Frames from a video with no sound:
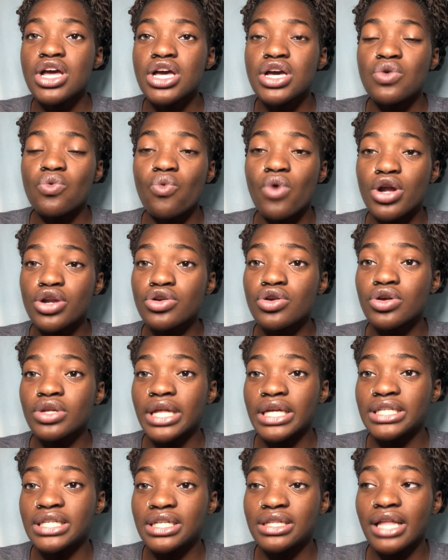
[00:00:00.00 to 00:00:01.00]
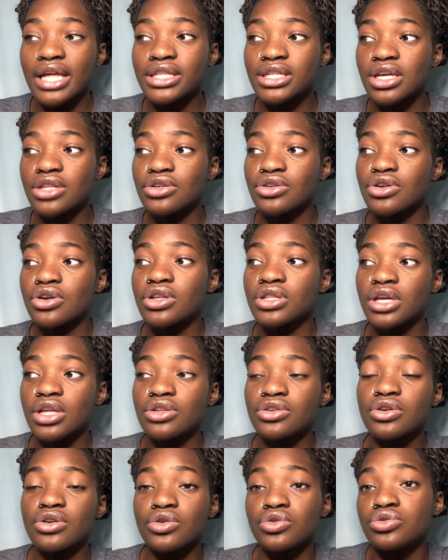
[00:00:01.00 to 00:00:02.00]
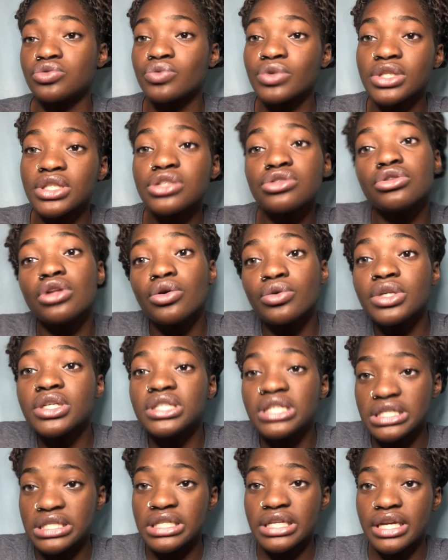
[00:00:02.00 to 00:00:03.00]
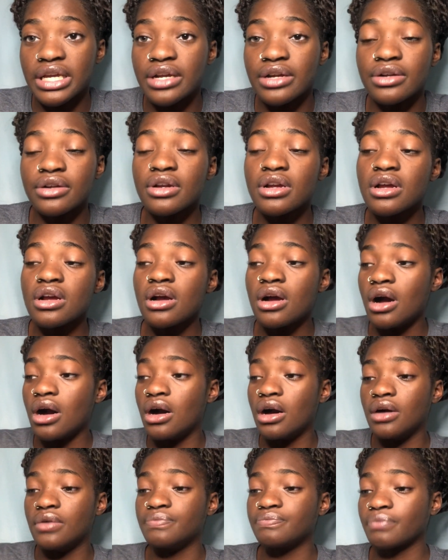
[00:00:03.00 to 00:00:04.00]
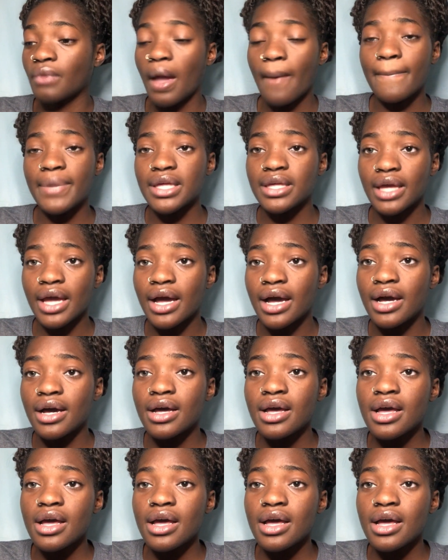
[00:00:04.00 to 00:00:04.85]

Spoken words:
One girl that didn't like the other girl, and the other girl who really low-key doesn't care. But yeah.